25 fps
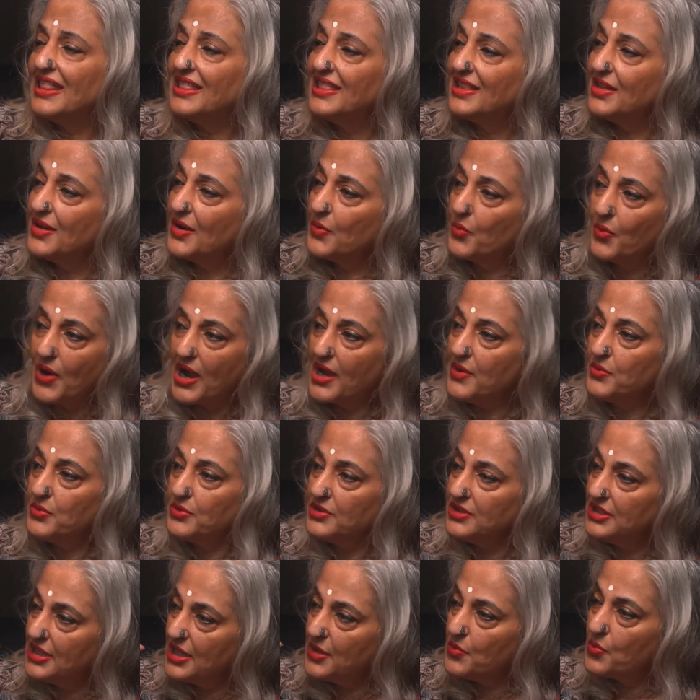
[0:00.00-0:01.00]
why
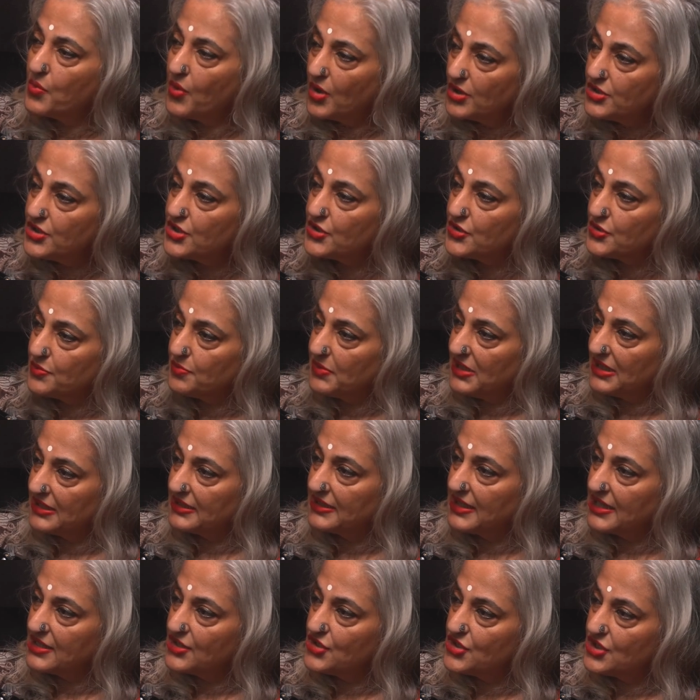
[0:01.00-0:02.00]
would they want to make
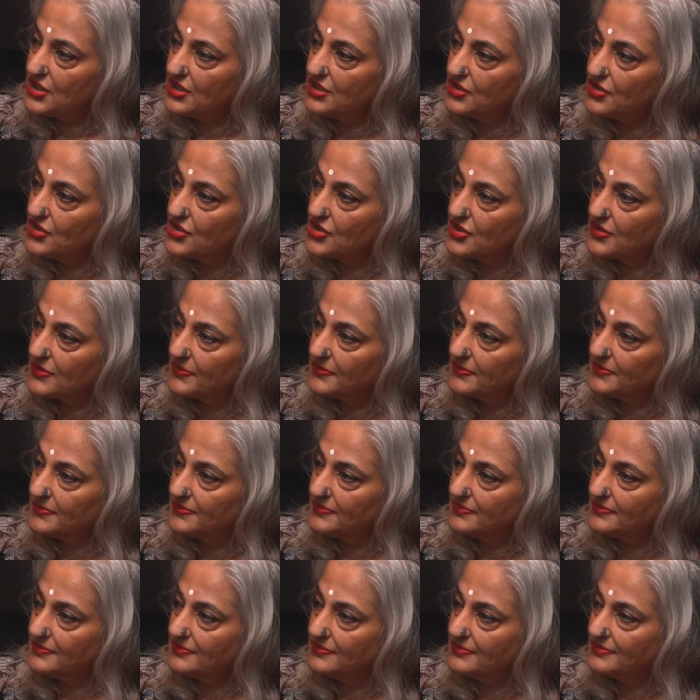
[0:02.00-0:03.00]
that change?
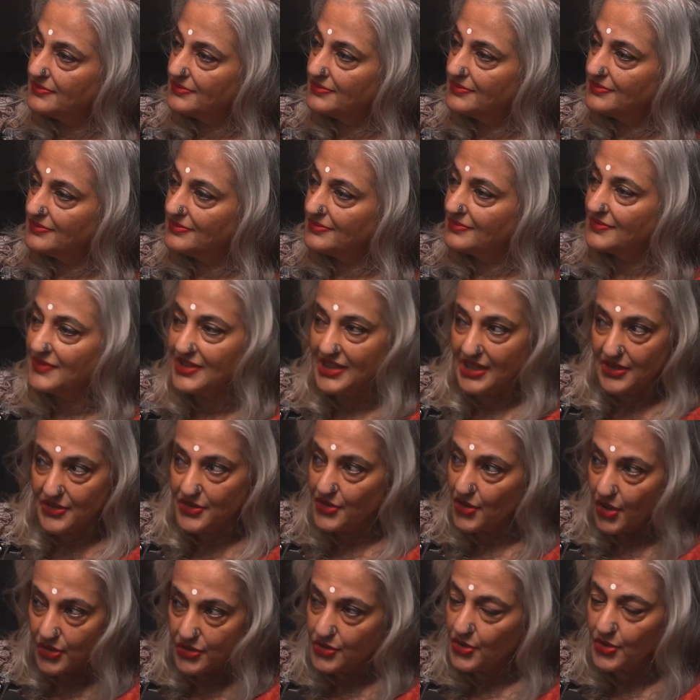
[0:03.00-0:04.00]
They're
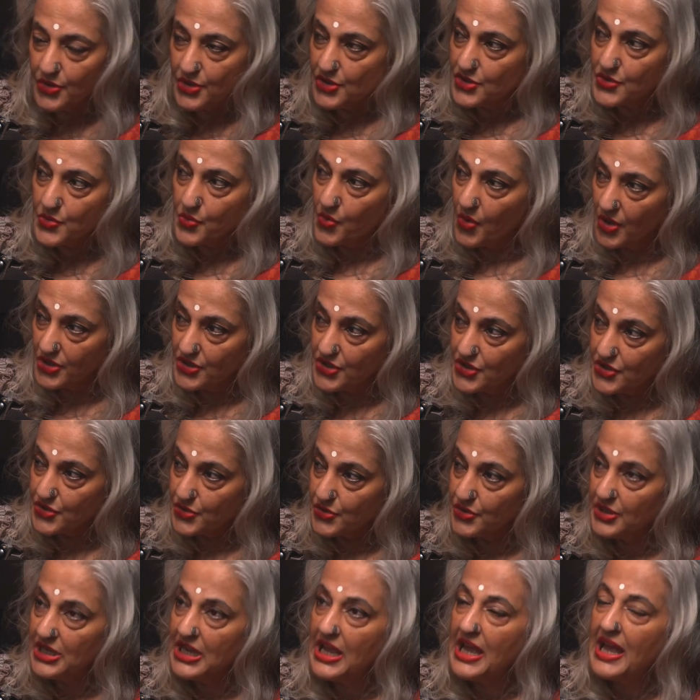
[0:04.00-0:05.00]
not going to want
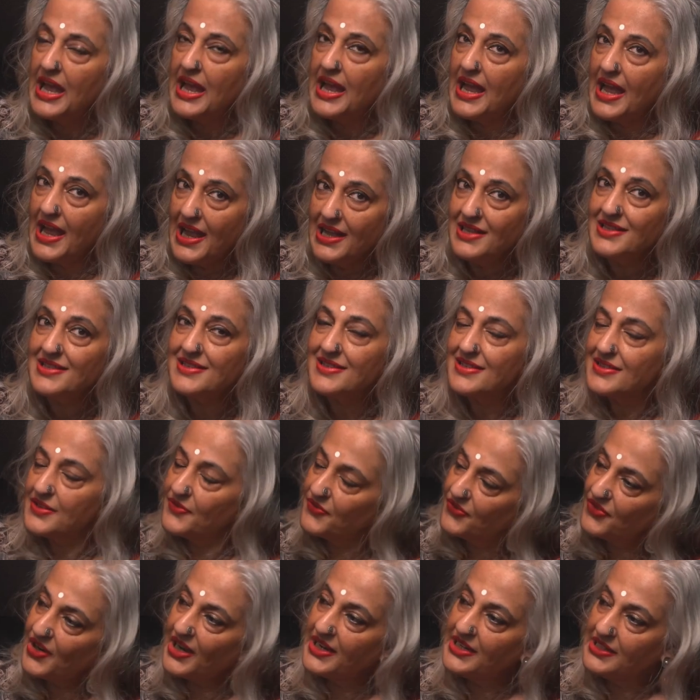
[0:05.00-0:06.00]
to. Hence the
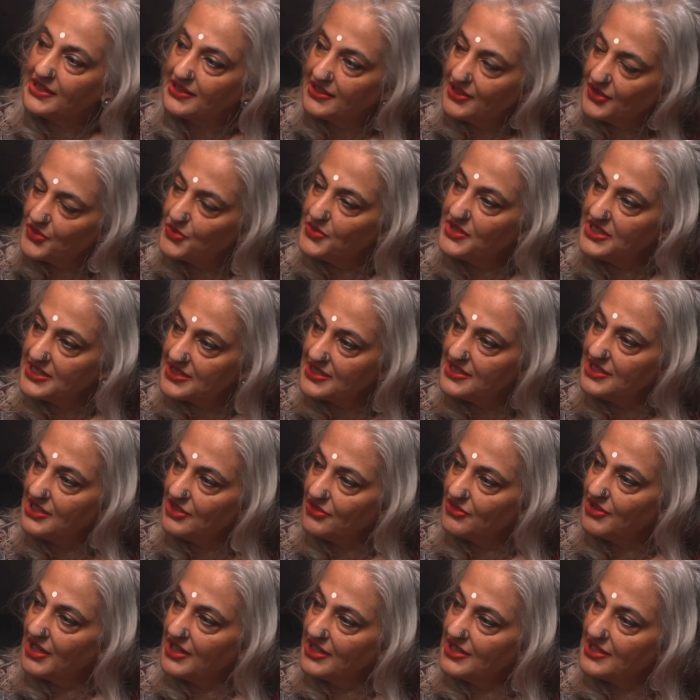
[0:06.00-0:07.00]
fight that we see
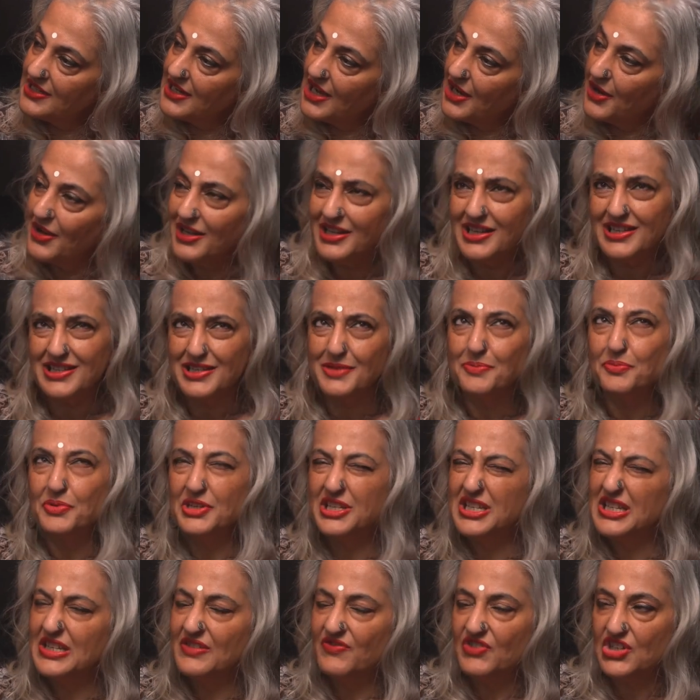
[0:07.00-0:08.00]
right now. And it's a
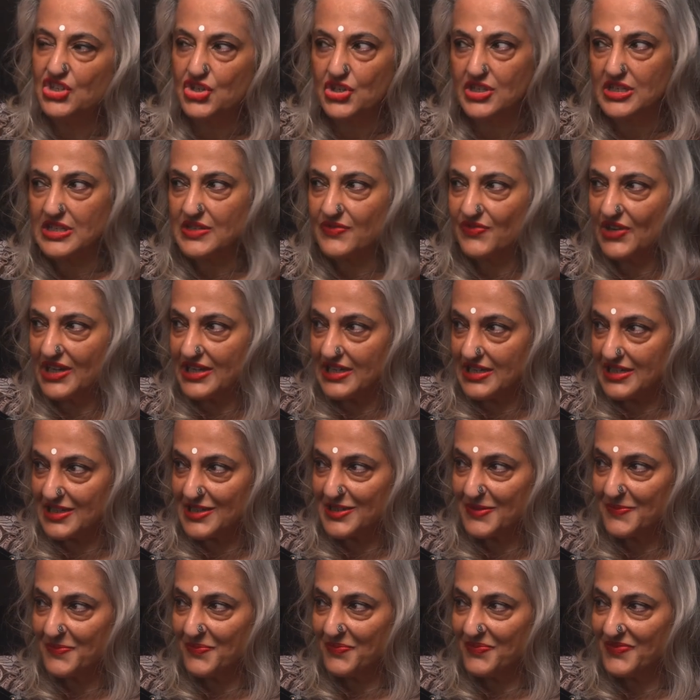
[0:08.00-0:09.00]
pretty vicious fight
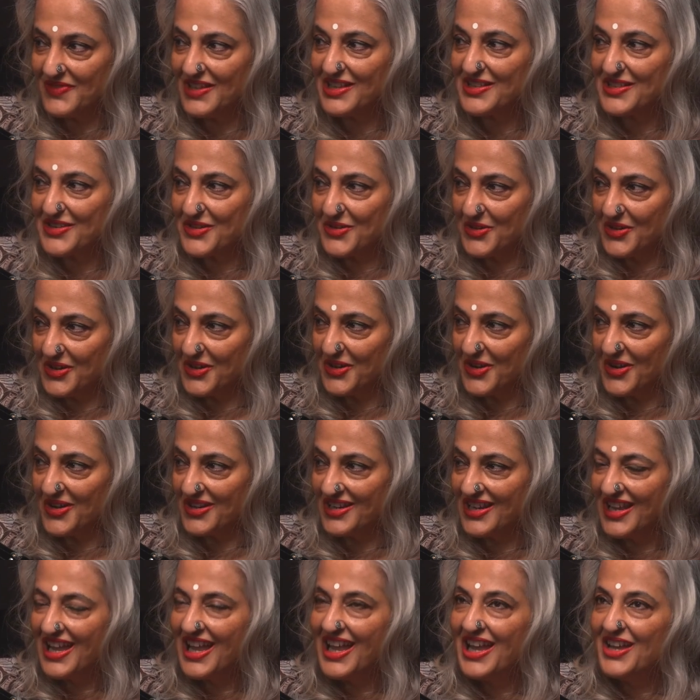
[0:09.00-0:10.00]
that's going on.
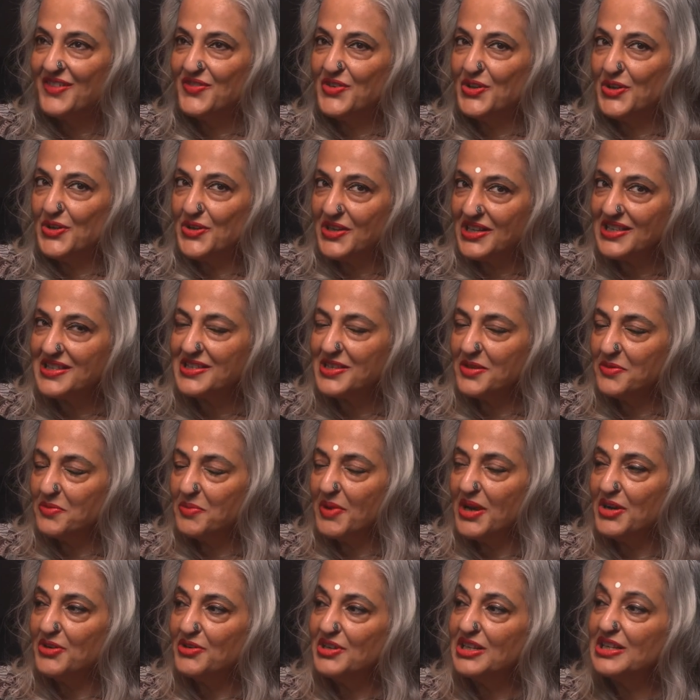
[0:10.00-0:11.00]
If you look at some of
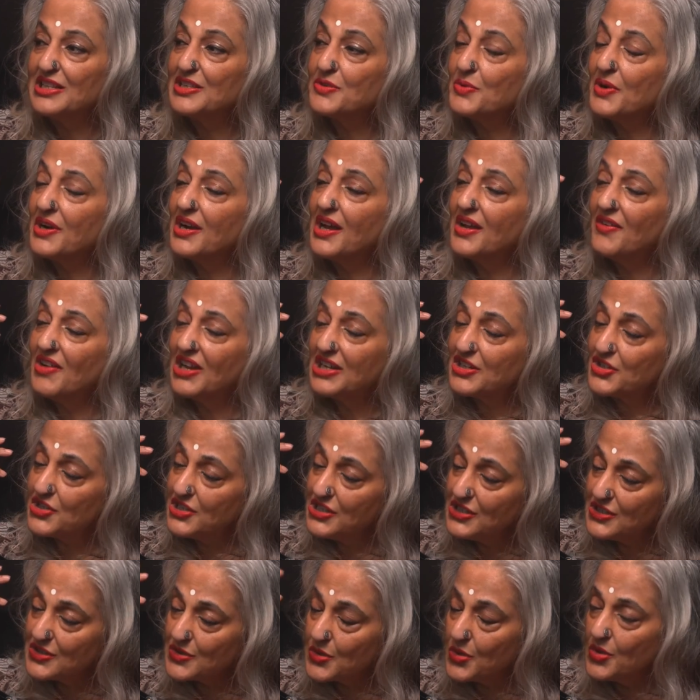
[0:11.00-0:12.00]
my reels where I've actually
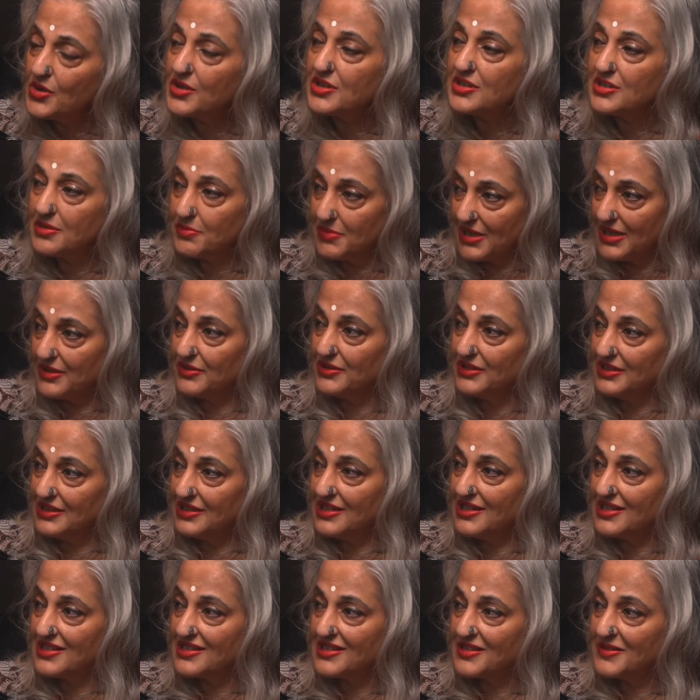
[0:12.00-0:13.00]
talked about
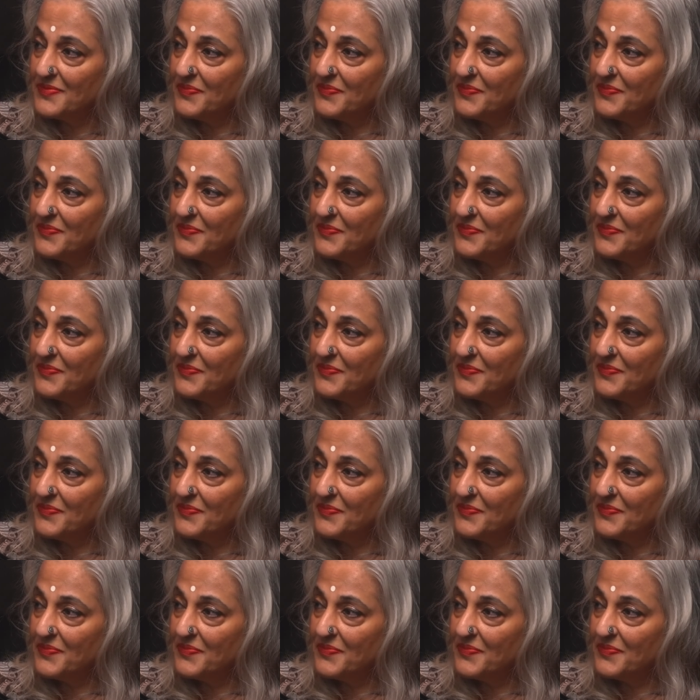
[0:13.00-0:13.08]
this,